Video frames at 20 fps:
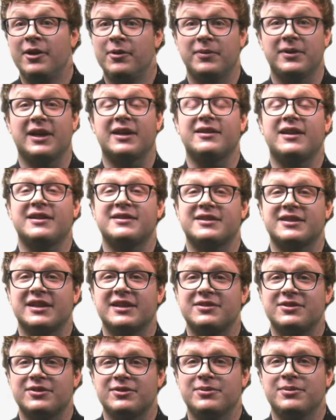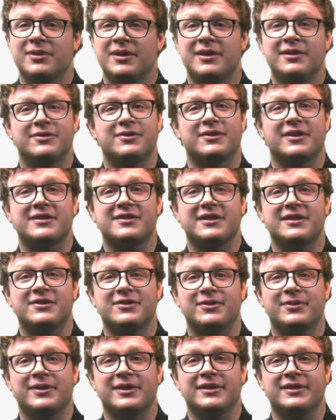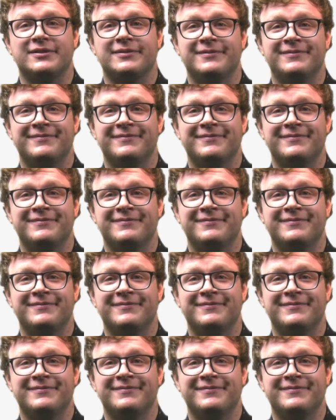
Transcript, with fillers: We've got a lot to get to, so let's get to it.